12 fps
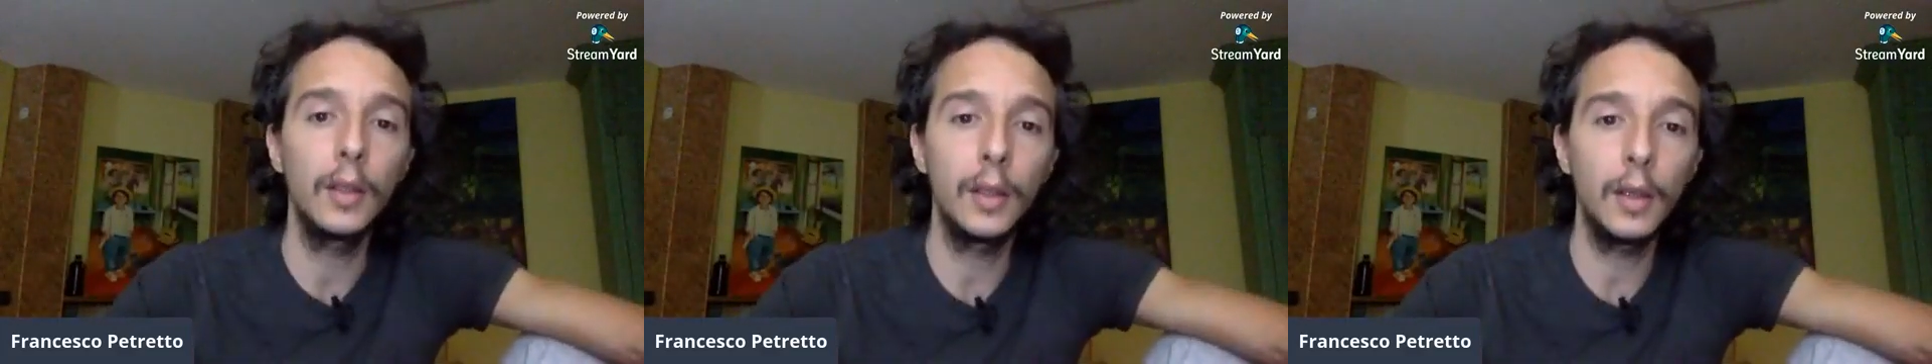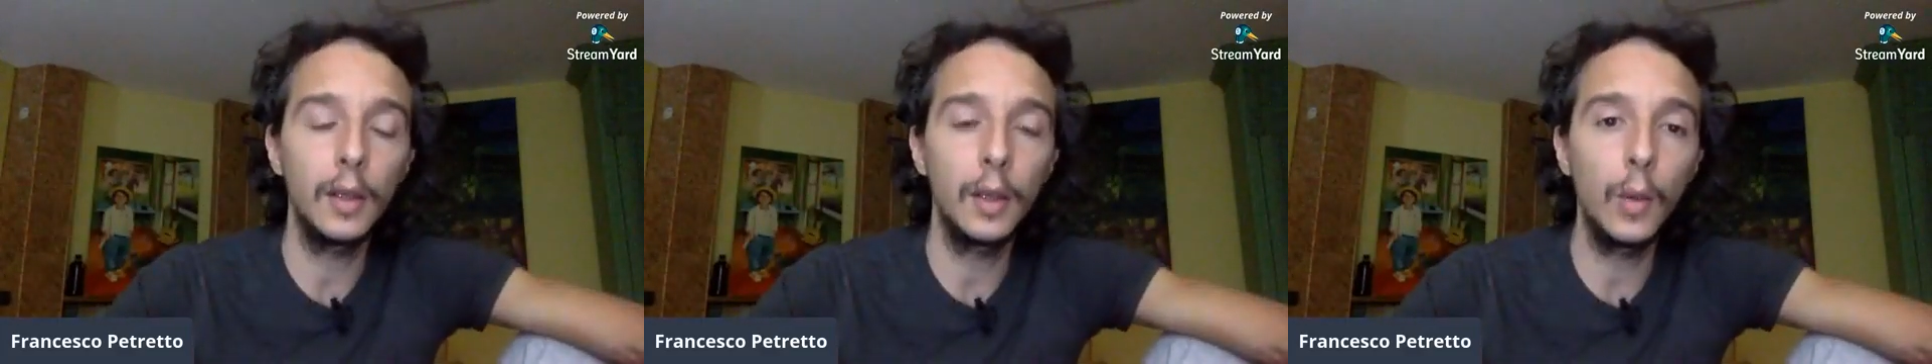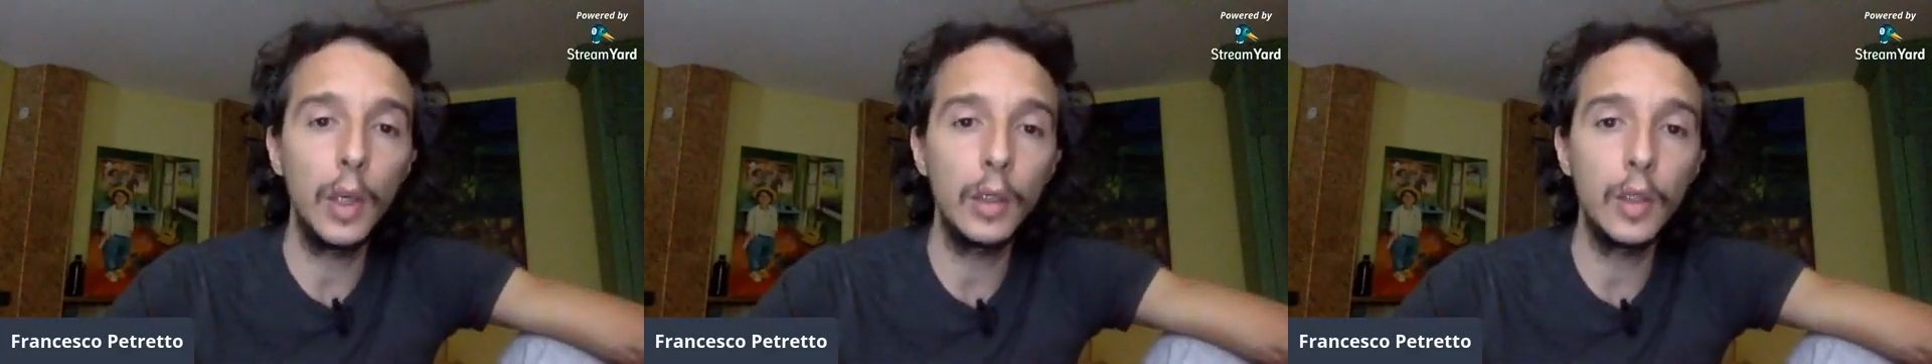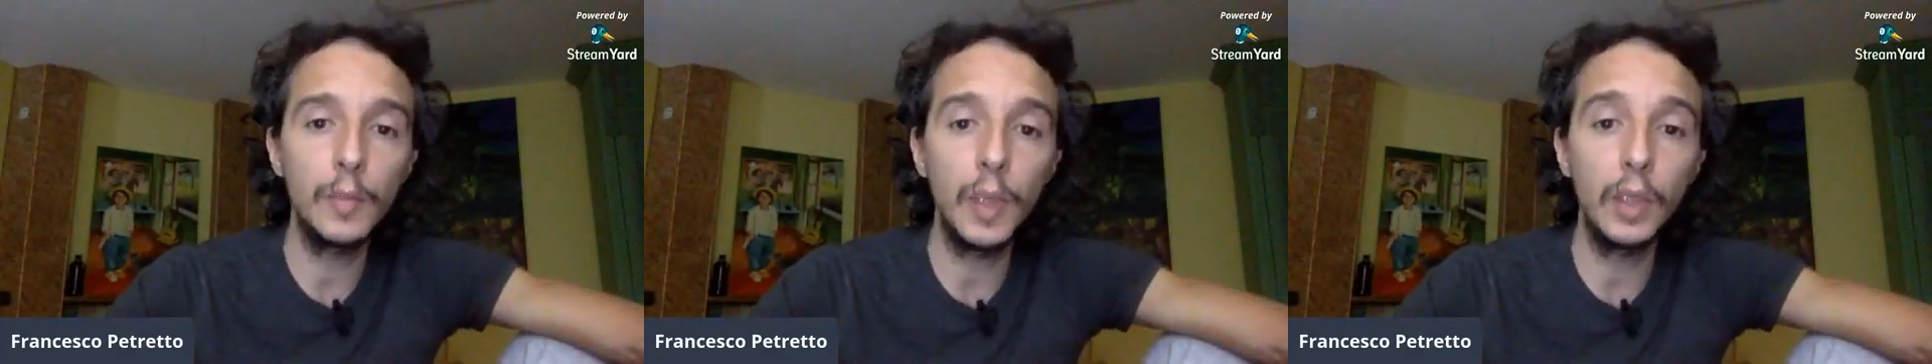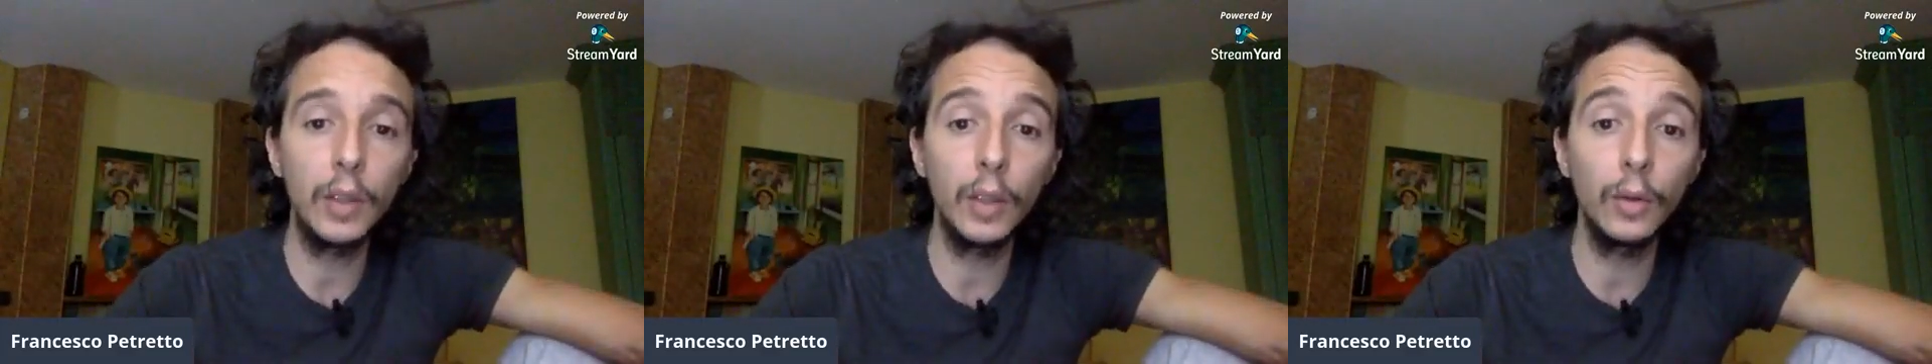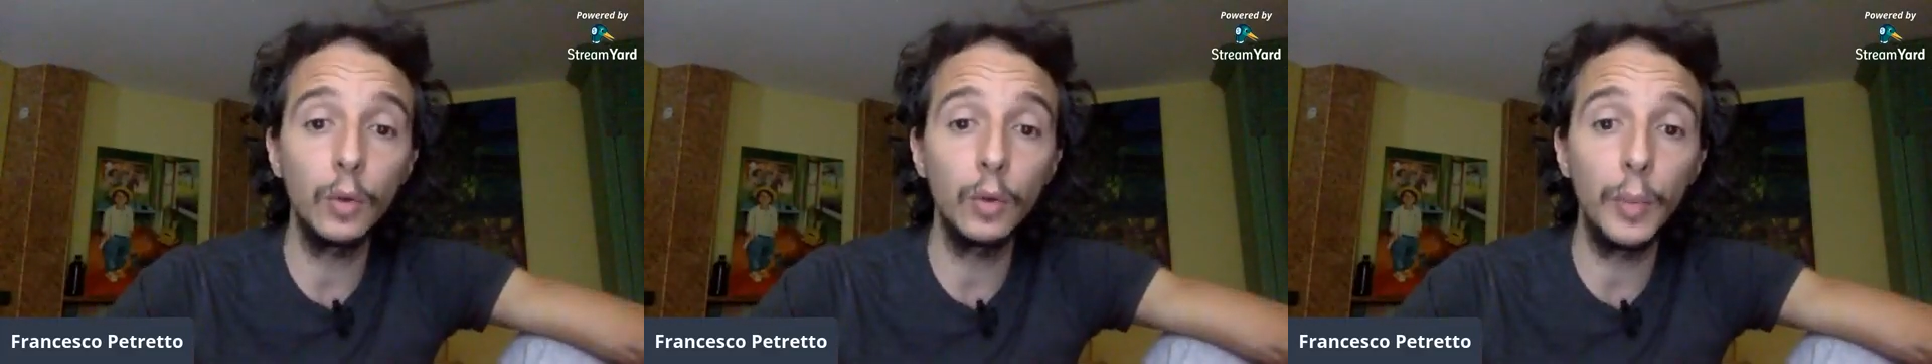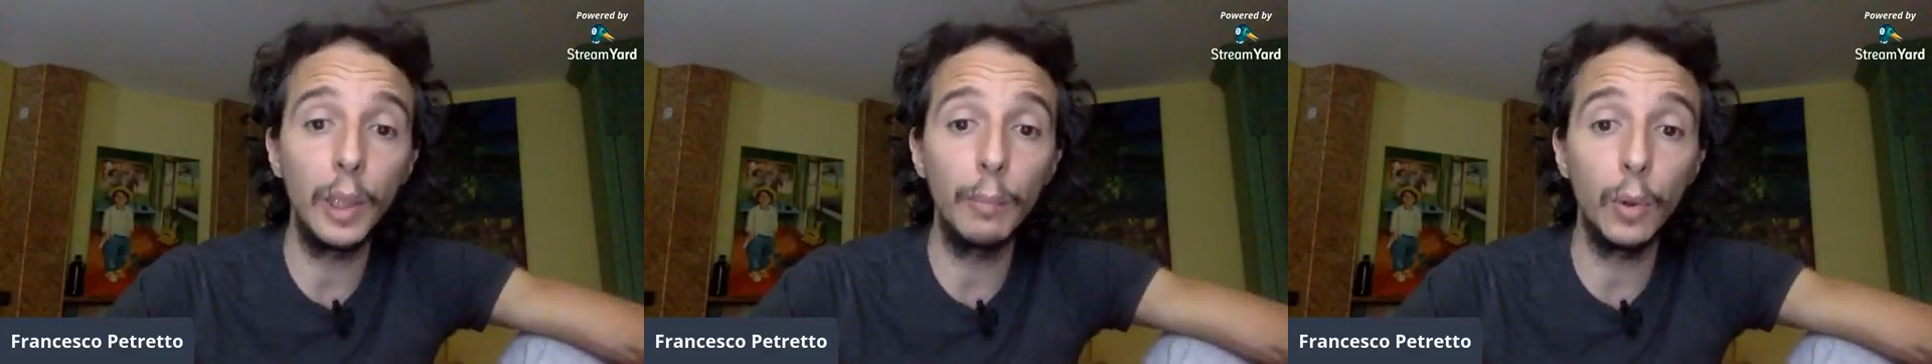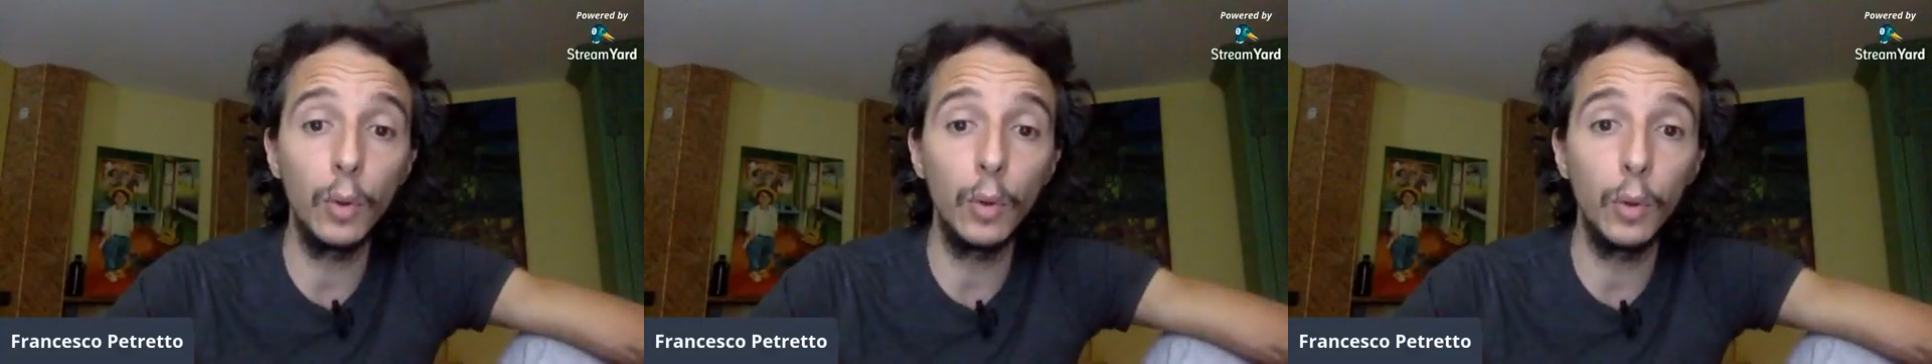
uh, when you're speaking to people